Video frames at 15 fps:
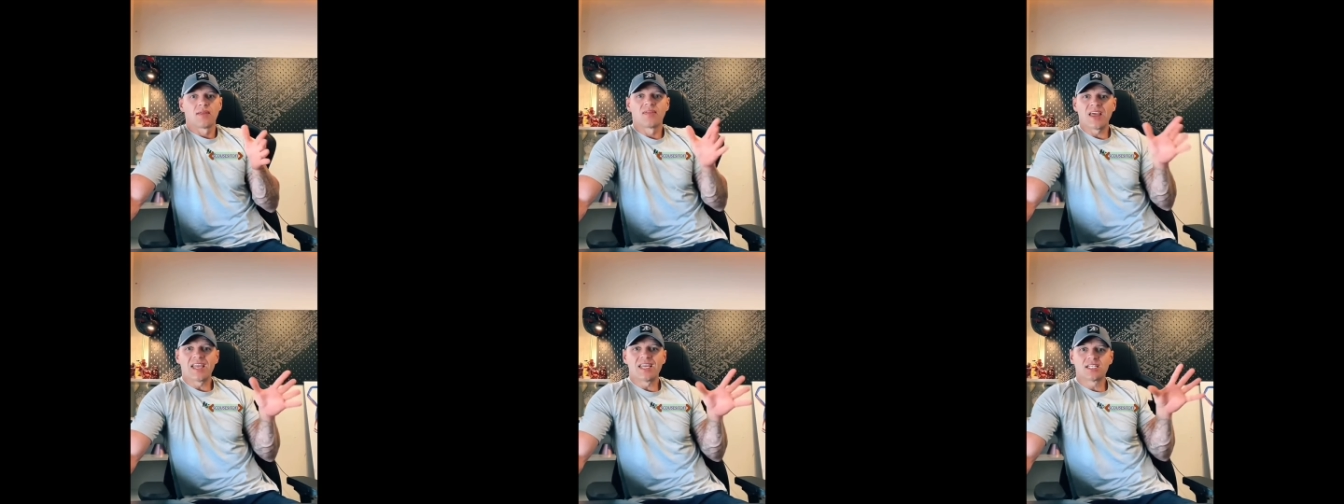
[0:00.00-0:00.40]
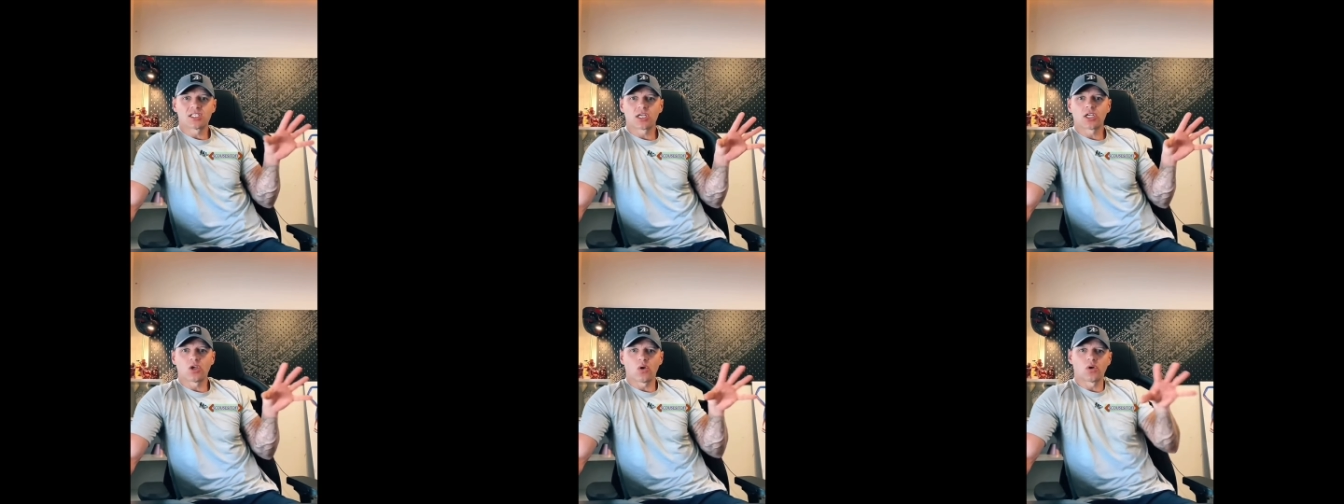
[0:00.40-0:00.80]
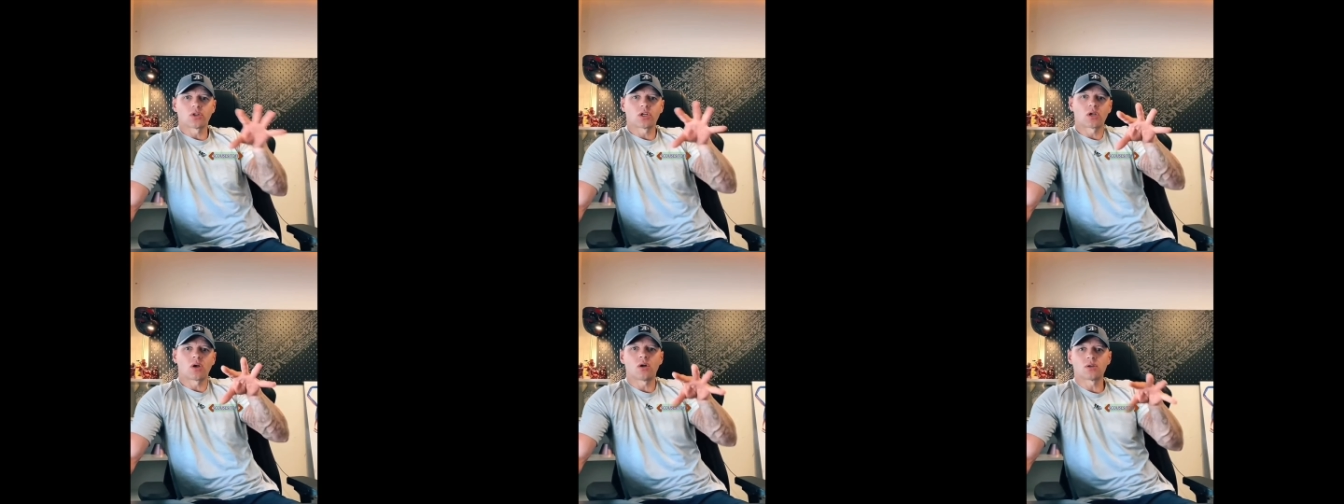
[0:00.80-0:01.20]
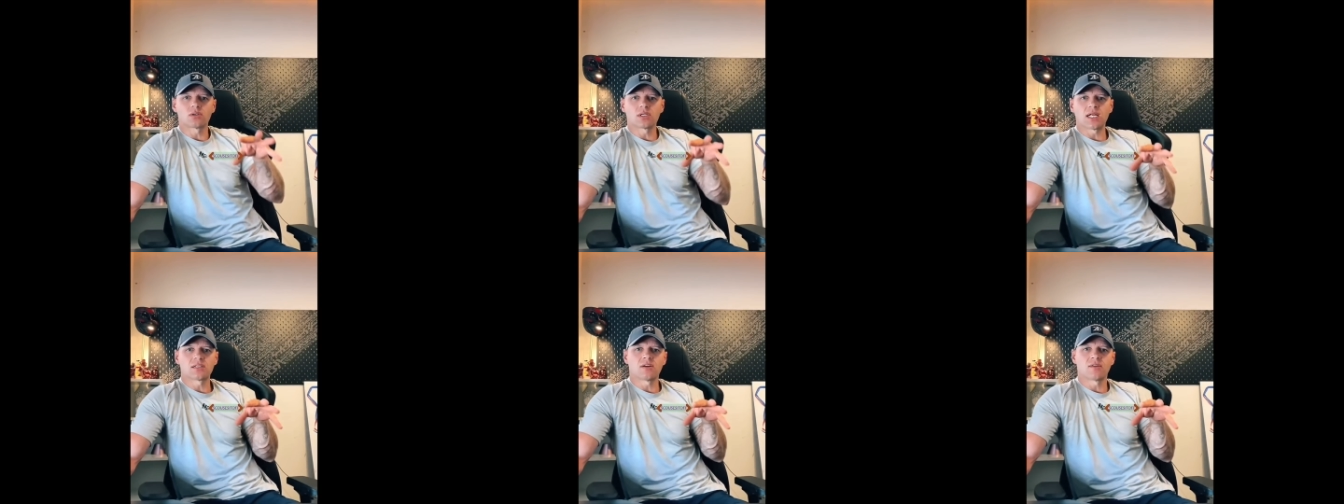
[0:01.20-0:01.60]
they'd secured the
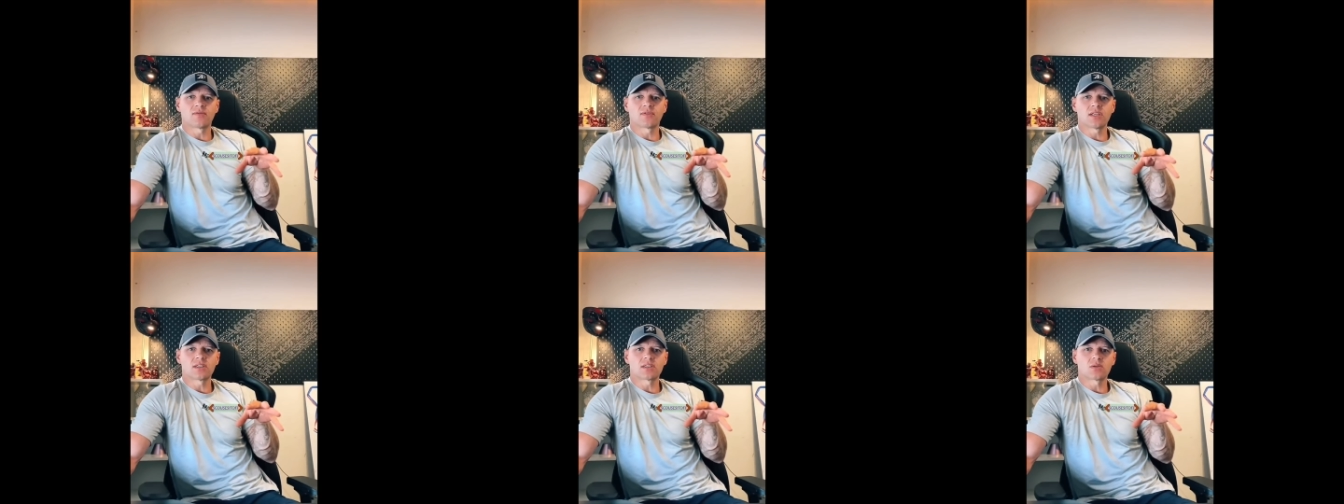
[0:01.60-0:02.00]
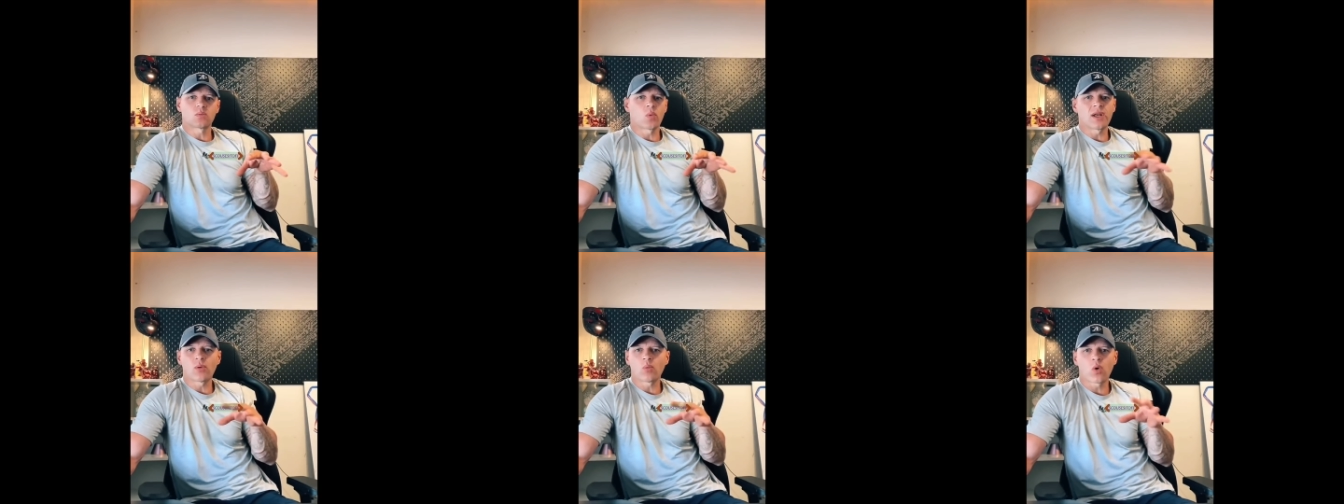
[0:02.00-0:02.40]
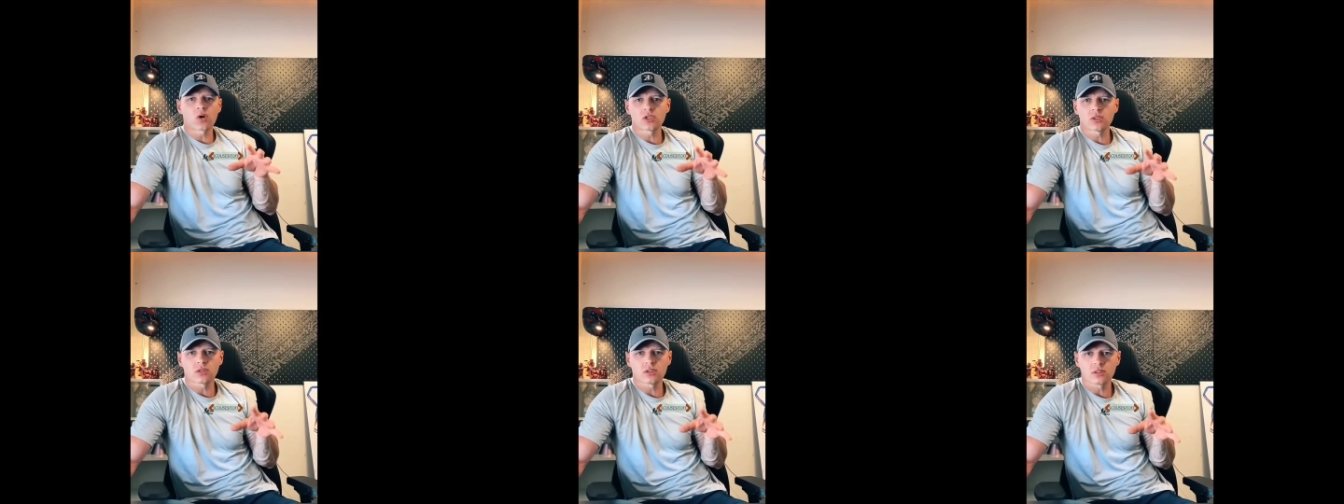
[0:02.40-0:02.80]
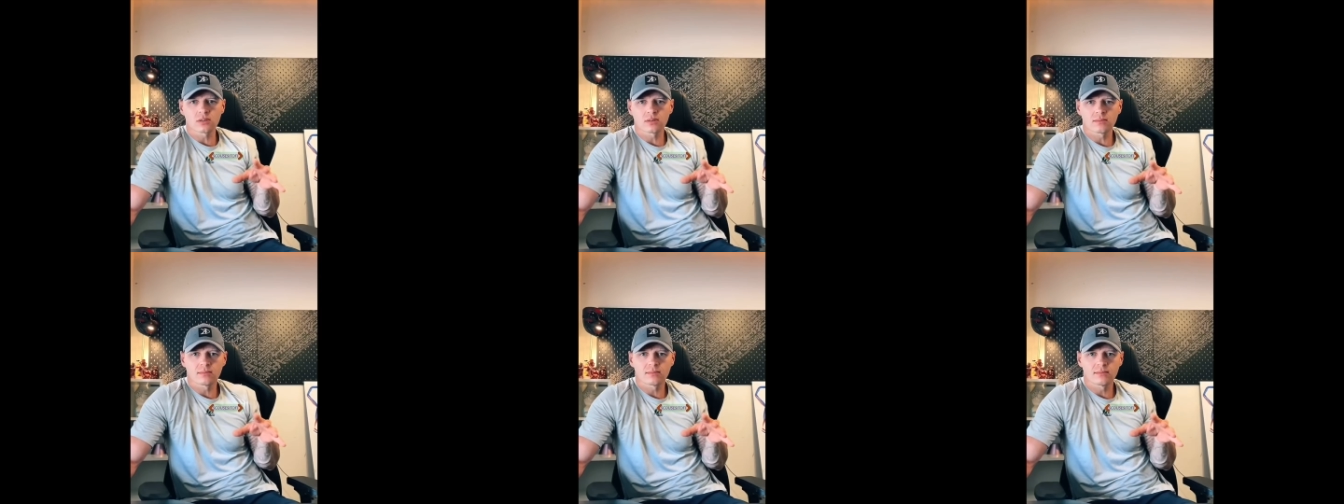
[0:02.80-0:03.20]
contract off this when it
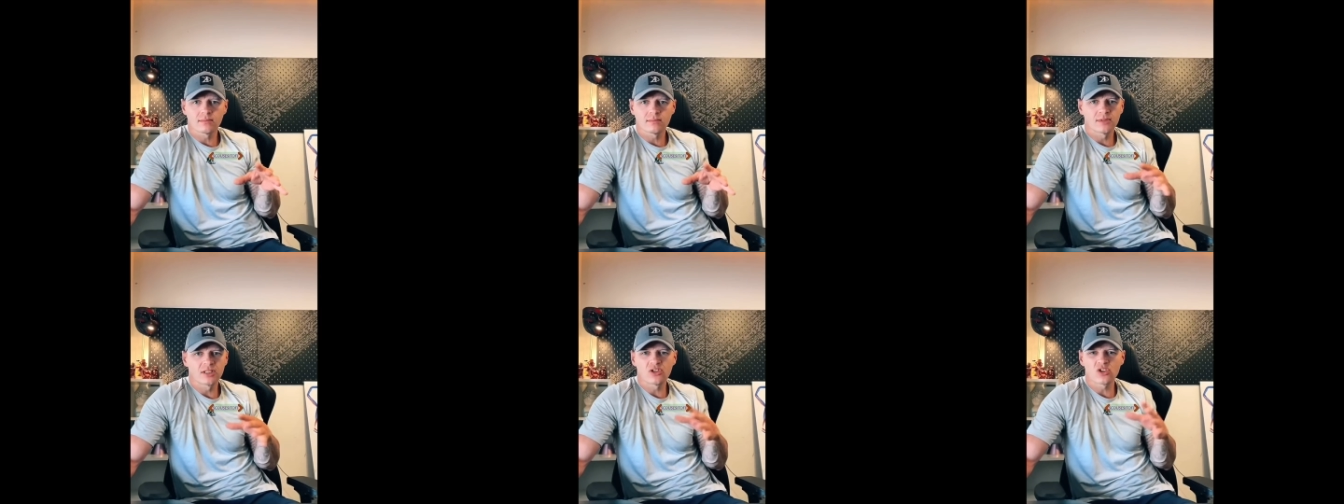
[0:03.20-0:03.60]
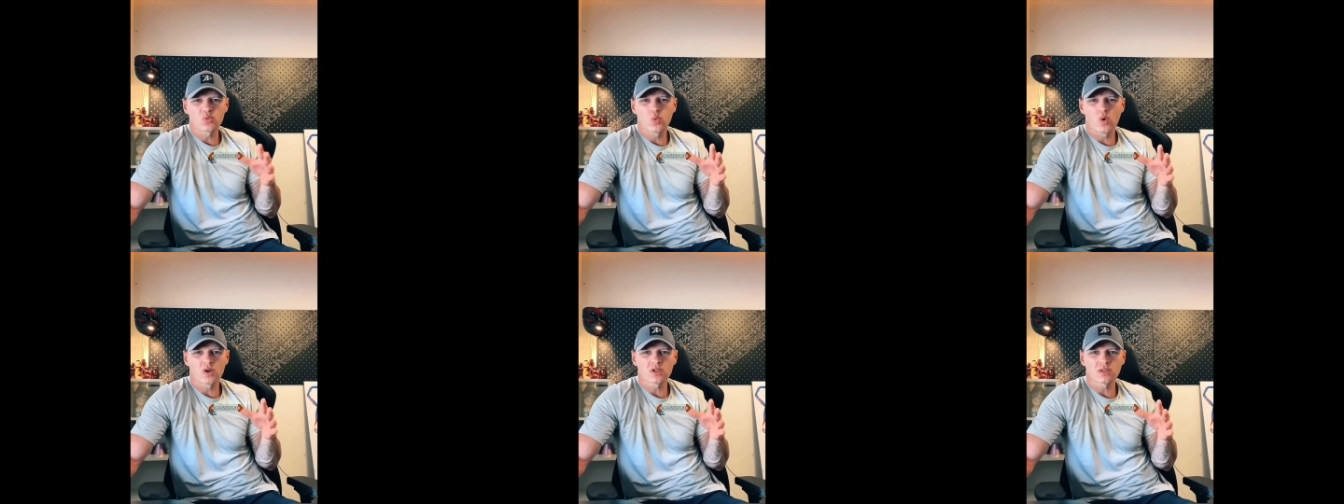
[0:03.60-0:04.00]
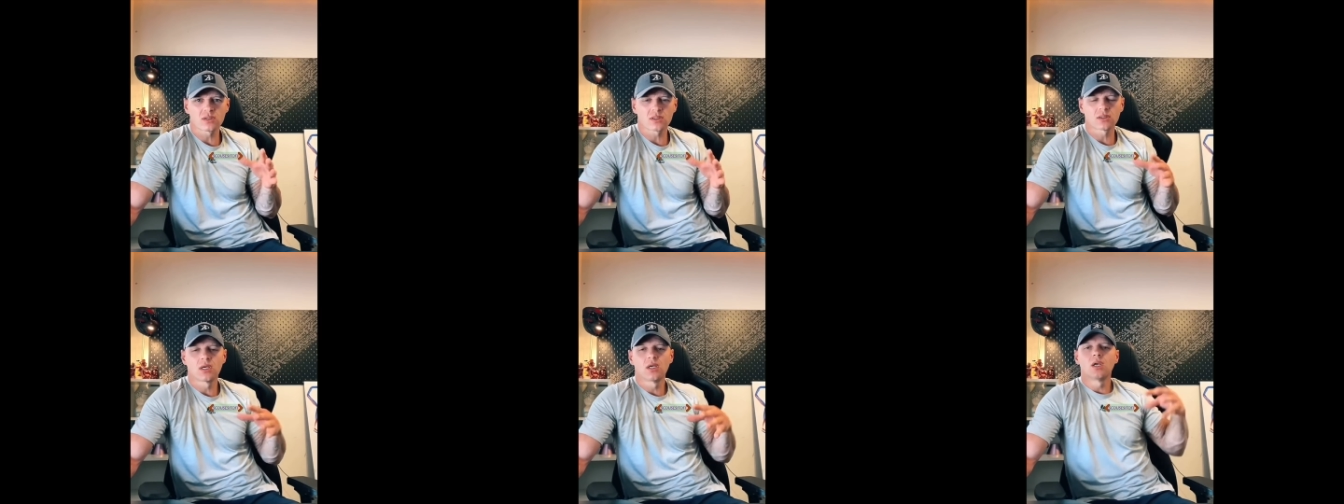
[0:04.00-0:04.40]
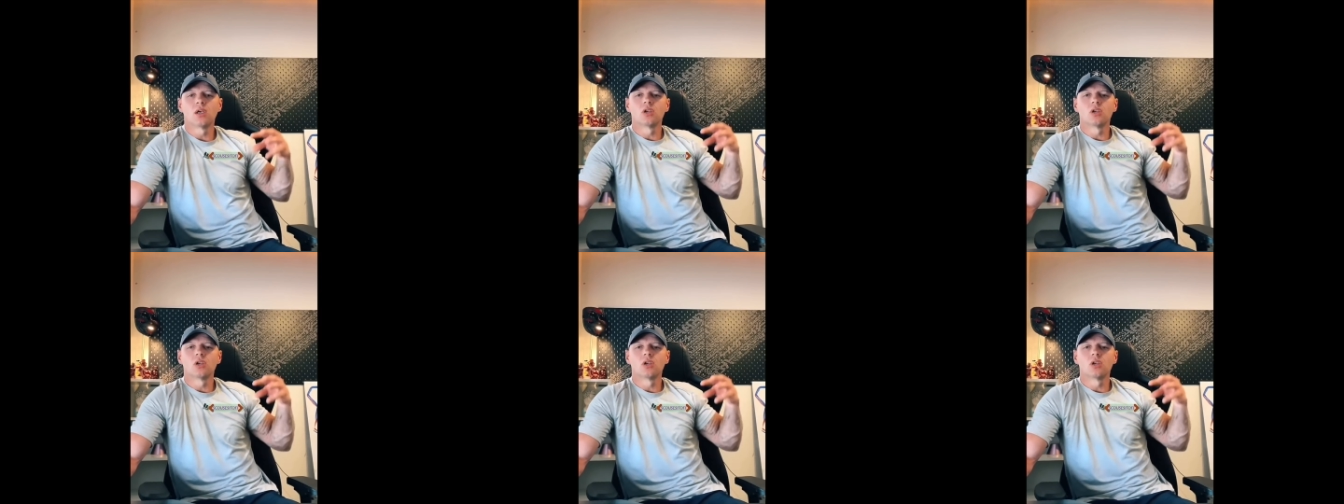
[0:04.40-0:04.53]
wasn't. It just wasn't.